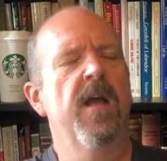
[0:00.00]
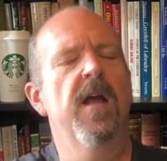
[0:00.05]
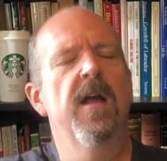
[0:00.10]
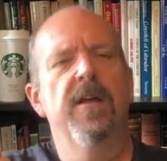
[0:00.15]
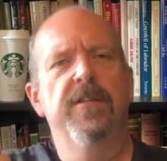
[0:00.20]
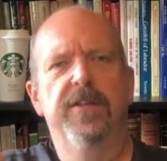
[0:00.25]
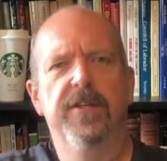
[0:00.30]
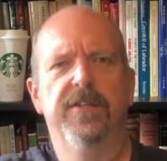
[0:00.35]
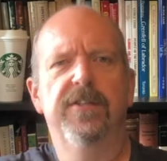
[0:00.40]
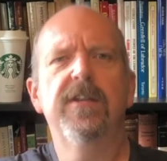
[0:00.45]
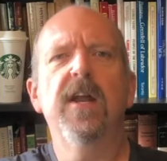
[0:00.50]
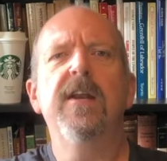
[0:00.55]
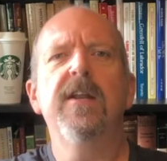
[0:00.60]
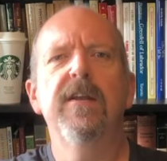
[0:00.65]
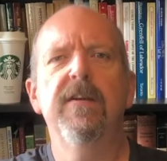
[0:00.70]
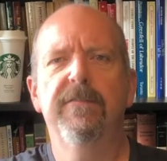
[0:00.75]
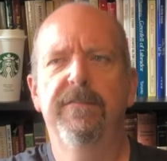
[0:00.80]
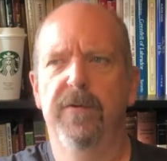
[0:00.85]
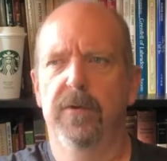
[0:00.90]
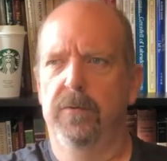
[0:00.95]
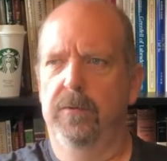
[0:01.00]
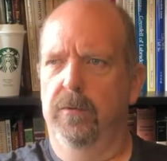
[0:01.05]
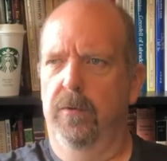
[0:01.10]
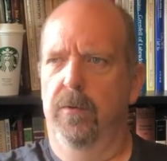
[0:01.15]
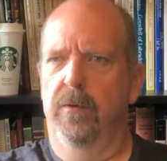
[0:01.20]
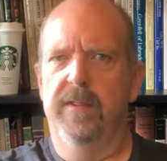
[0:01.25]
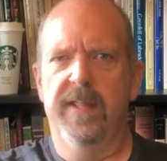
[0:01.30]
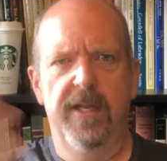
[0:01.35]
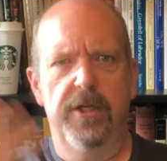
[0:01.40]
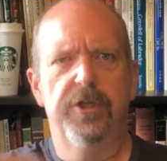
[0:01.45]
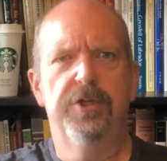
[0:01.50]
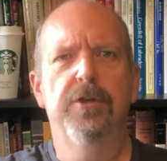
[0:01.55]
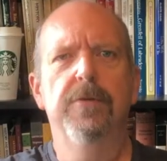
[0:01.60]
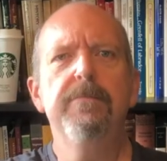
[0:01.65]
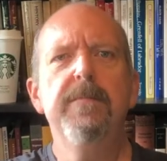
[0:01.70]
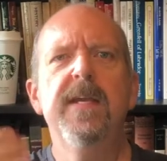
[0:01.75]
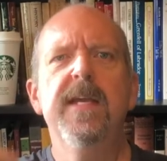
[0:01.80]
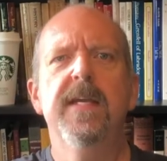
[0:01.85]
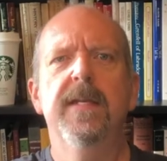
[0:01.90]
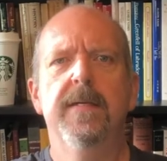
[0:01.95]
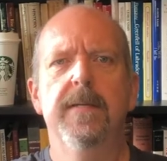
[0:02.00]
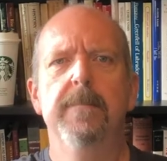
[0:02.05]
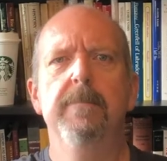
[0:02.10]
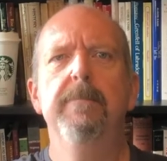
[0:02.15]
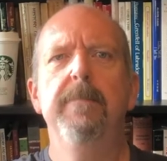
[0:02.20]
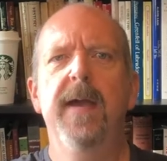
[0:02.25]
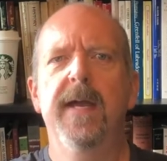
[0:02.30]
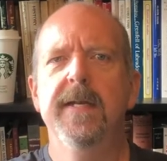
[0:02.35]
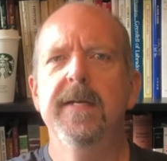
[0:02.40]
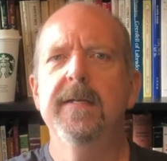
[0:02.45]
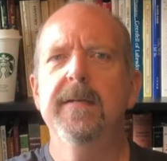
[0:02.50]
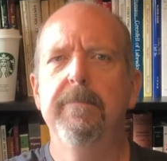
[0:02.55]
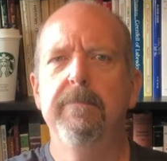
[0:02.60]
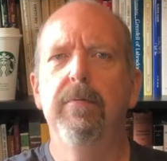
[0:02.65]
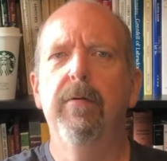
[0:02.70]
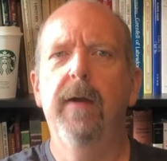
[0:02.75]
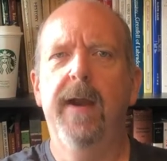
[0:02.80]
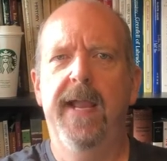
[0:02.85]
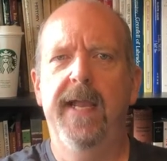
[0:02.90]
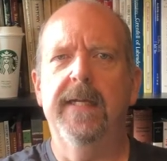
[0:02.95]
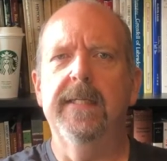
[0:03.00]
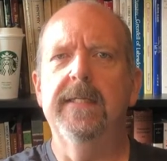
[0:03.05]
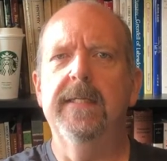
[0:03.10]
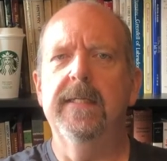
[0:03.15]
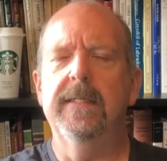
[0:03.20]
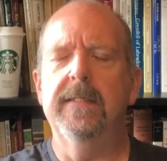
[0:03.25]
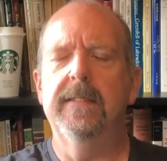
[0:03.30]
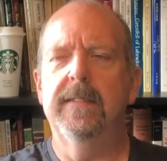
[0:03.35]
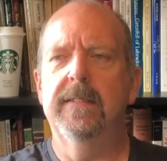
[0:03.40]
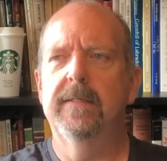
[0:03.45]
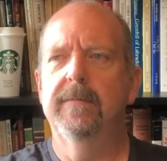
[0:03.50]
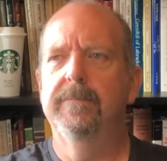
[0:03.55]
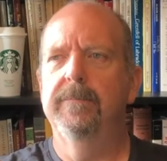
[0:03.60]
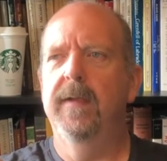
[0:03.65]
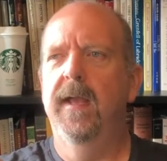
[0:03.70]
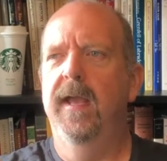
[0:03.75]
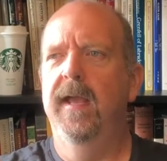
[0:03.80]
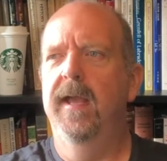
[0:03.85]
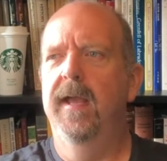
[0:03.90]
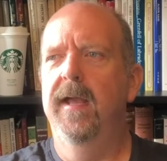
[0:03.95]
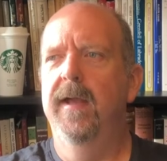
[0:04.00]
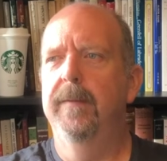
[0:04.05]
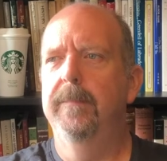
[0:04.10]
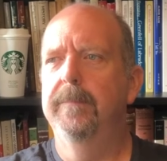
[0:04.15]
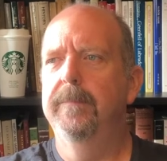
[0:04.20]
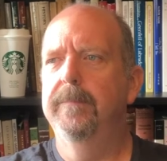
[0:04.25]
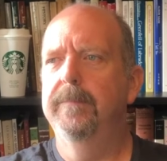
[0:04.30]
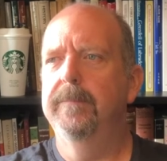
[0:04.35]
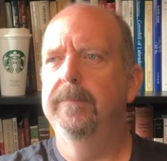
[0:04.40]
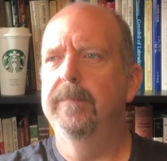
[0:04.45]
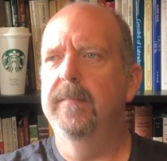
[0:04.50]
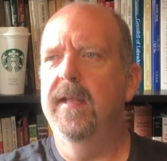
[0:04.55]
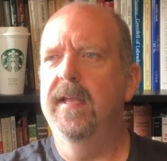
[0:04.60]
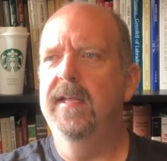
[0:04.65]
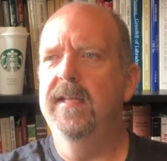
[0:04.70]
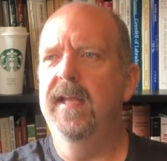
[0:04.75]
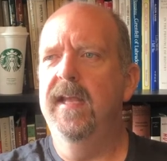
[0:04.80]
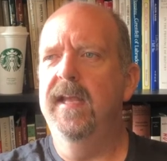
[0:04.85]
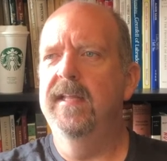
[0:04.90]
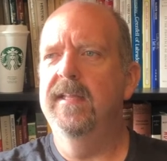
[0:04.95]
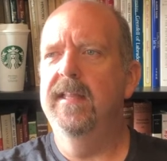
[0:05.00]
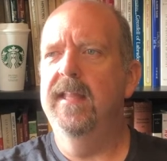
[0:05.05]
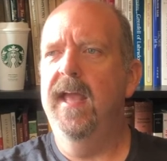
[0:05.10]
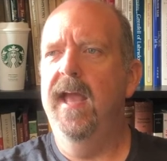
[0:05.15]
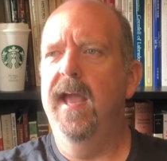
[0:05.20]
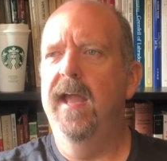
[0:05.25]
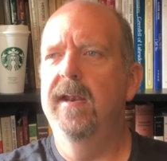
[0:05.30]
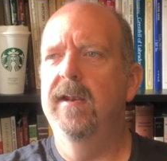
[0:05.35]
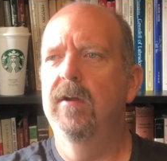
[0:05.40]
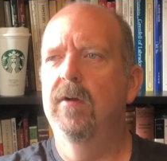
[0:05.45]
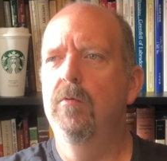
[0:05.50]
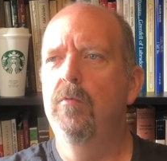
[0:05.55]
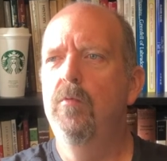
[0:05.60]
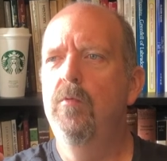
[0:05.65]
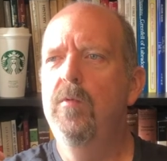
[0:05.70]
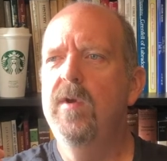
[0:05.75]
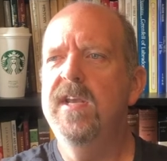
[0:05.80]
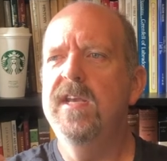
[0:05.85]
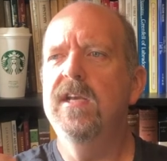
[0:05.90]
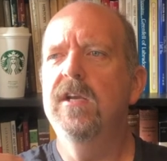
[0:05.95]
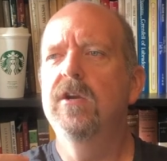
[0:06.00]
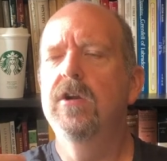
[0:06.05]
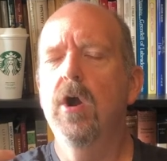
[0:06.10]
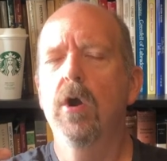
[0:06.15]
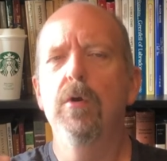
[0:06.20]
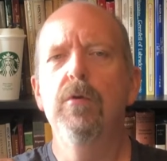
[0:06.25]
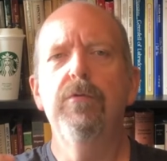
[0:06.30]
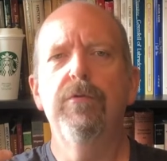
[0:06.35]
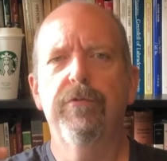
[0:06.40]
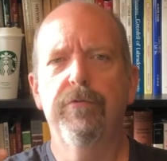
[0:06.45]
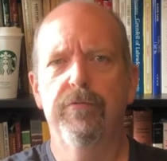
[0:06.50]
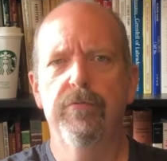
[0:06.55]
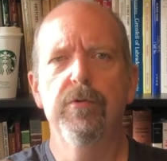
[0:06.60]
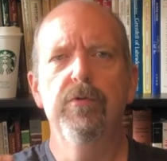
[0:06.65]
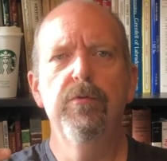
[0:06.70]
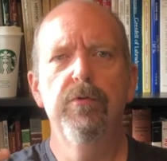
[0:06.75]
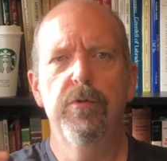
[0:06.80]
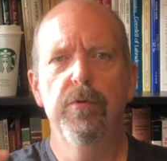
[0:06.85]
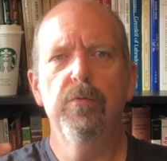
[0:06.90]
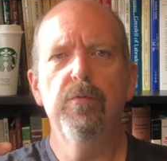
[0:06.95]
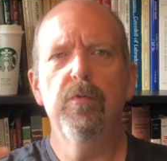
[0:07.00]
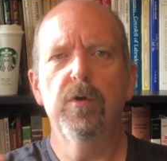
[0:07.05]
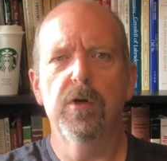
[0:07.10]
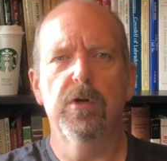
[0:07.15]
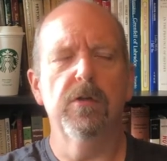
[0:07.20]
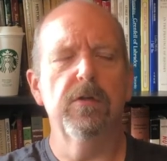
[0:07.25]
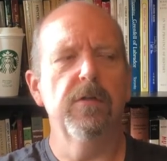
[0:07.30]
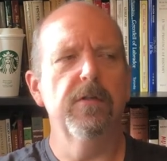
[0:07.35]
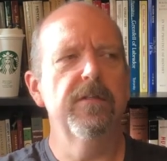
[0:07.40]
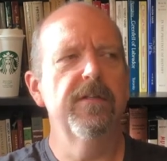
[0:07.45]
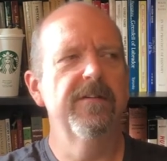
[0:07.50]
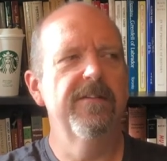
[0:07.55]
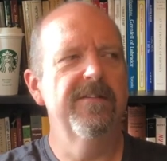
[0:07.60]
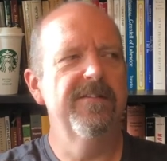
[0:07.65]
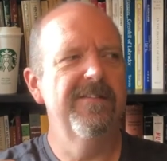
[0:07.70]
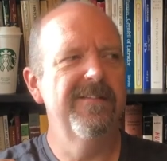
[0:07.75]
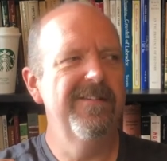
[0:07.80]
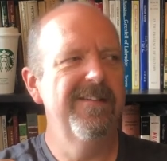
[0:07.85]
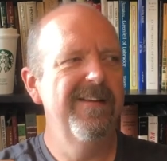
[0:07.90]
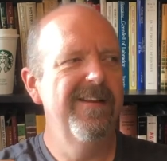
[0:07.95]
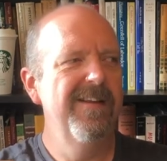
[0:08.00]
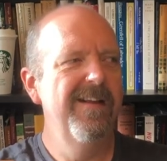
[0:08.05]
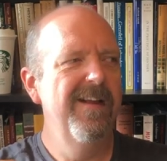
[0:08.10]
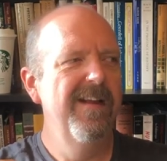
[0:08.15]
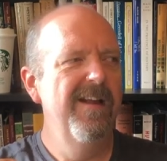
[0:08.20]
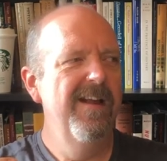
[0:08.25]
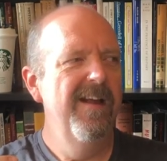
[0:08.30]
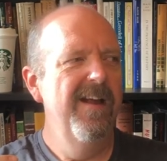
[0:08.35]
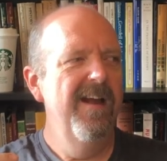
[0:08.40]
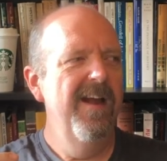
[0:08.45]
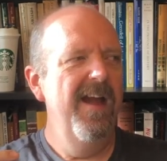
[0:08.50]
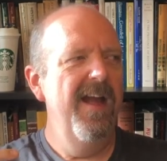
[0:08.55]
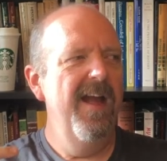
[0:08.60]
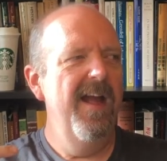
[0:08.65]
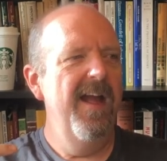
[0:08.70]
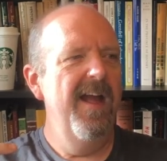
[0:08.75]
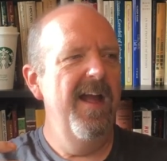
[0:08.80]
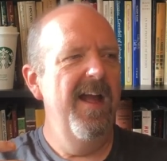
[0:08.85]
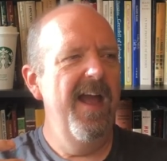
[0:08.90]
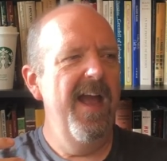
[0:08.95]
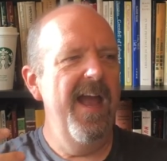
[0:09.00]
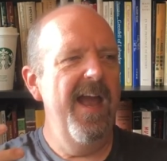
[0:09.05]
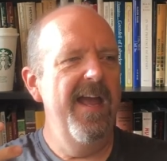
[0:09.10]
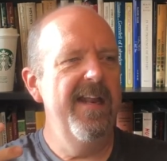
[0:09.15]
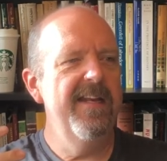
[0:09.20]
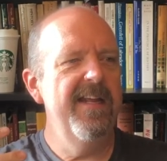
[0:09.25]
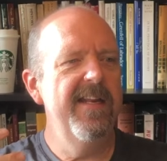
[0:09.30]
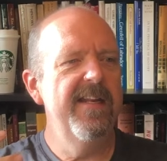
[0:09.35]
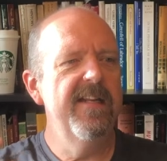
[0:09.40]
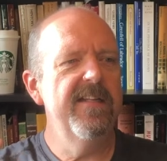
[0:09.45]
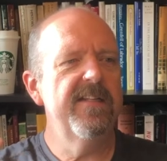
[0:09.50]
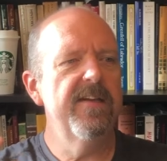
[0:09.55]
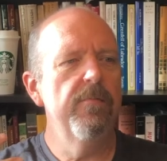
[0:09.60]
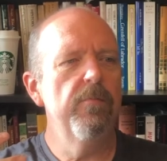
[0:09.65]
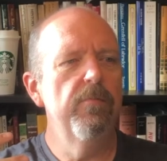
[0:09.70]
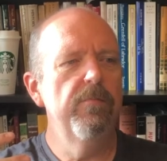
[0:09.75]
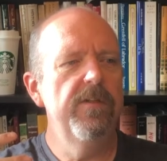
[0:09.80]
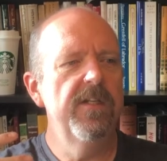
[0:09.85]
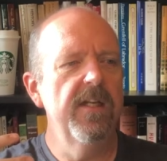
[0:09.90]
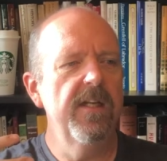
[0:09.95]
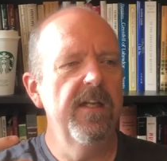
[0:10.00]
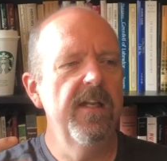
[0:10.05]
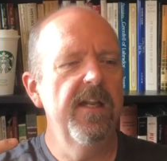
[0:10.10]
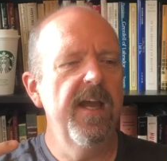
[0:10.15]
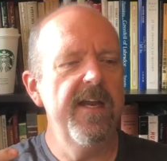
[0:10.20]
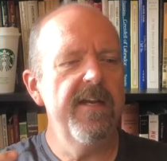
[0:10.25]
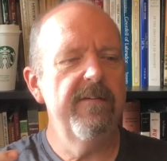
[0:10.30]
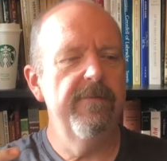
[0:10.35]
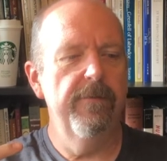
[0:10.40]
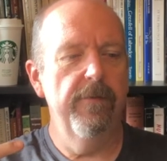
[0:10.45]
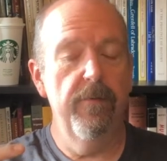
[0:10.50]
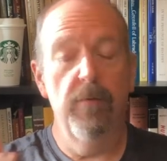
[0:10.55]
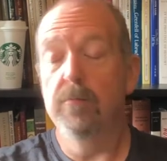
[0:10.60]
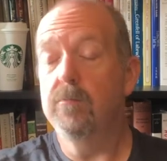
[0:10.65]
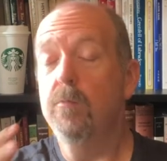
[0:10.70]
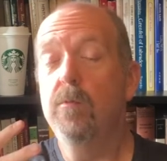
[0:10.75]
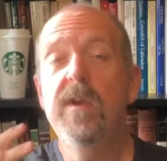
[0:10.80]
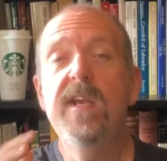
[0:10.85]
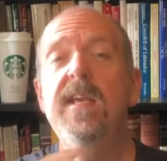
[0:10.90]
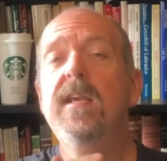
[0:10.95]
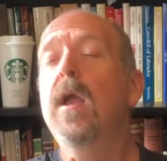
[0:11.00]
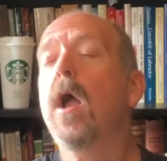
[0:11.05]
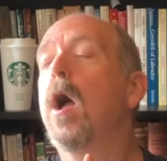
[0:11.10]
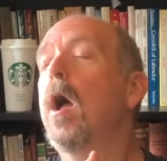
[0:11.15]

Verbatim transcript: the study of folklore that should be an embedded practice um, in, that we go through the world uh, and it is a delightful we